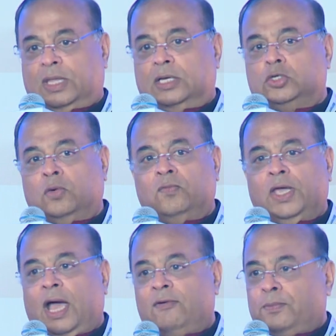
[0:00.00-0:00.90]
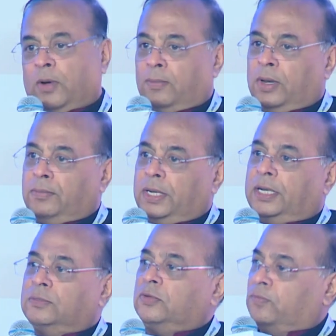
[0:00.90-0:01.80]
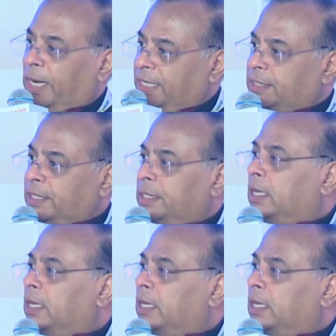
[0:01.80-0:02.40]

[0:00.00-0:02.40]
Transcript: So we have a problem in terms of mindset.